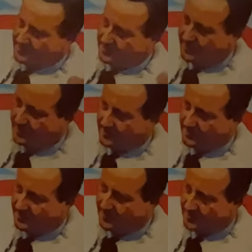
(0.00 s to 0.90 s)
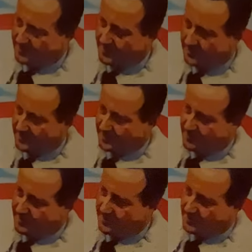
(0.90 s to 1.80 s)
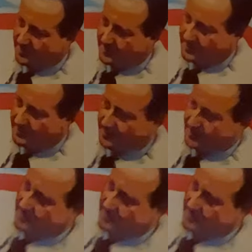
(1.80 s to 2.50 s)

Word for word: he is. English Gammon.